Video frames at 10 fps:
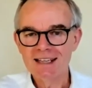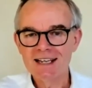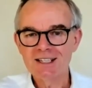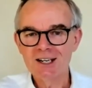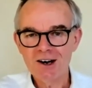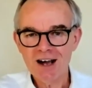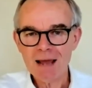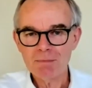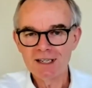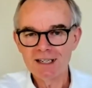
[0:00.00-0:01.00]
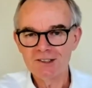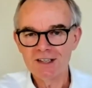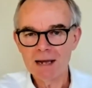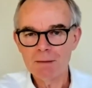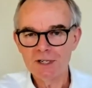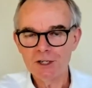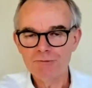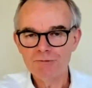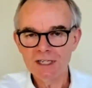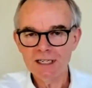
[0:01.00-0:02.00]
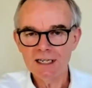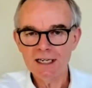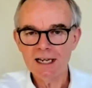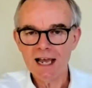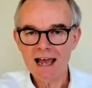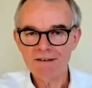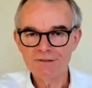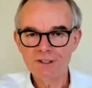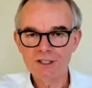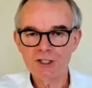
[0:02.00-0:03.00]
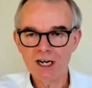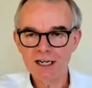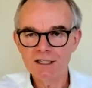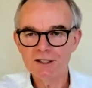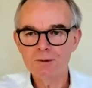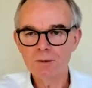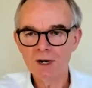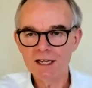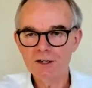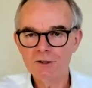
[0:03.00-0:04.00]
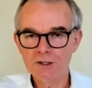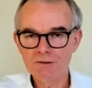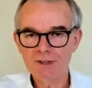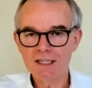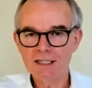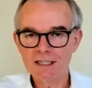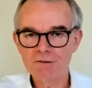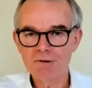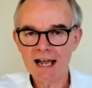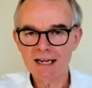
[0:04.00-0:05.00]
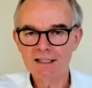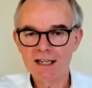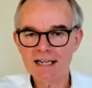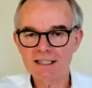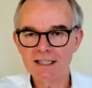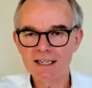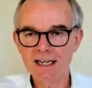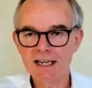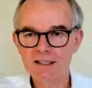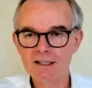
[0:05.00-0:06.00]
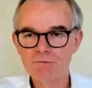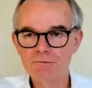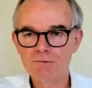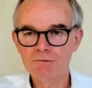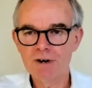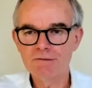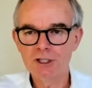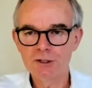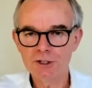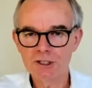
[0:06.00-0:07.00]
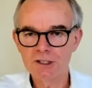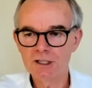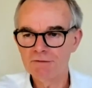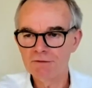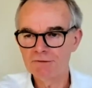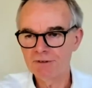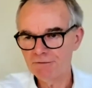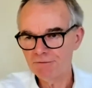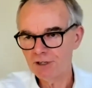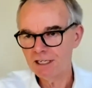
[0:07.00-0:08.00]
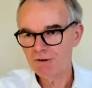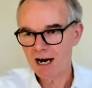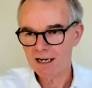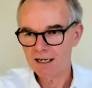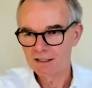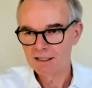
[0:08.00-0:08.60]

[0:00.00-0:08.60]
there's a lot happening on that, but you really have to change the way you do things in the rack, and that's the revolution of the V3 rack.